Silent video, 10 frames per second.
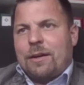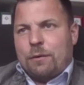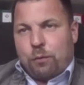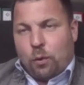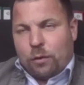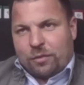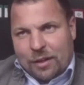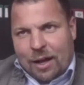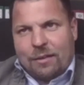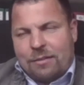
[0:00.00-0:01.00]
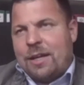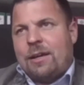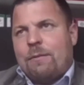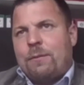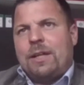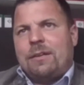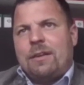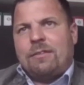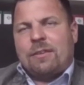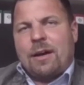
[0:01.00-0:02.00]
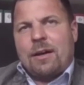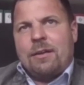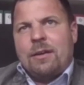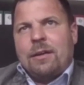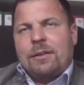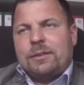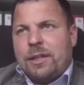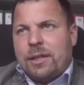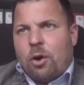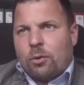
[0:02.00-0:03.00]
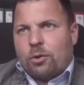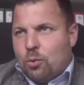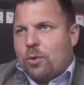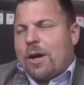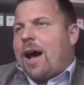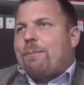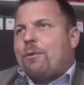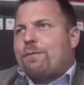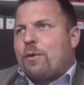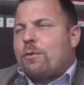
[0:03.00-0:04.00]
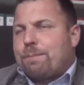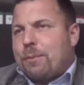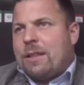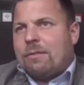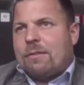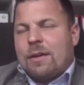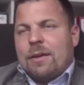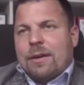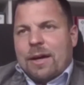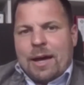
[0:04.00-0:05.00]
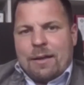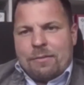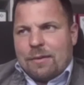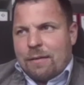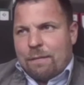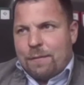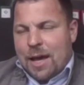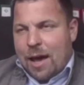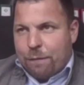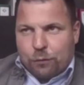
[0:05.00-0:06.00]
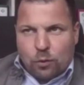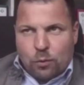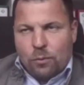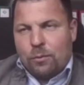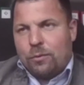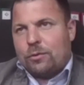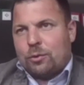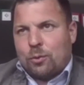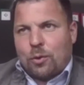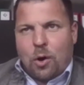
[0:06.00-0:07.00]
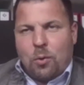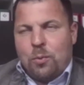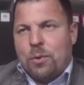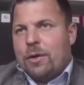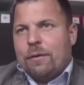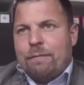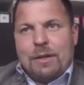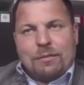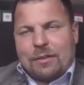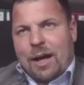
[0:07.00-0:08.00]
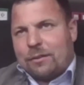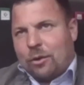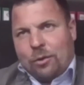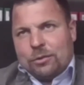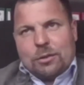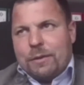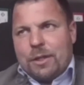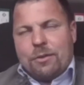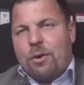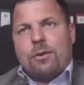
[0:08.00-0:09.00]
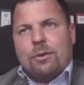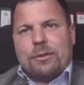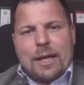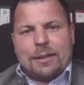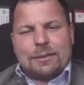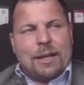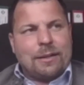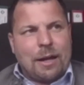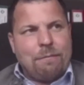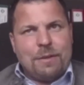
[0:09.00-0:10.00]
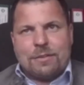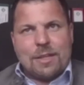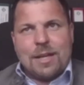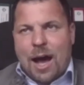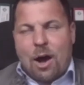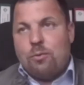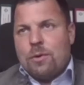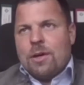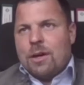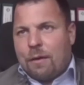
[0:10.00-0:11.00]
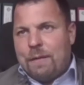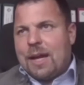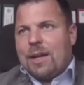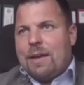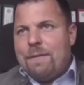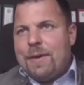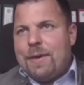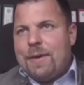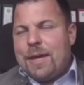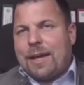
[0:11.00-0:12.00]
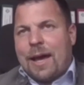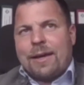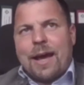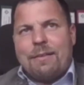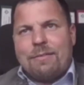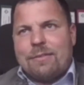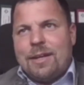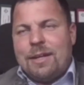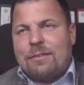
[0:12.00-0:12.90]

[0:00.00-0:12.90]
for starting with this CO2 carbon footprint. And we have to go, we start also with OEKO-TEX, and then we see how quickly we can get it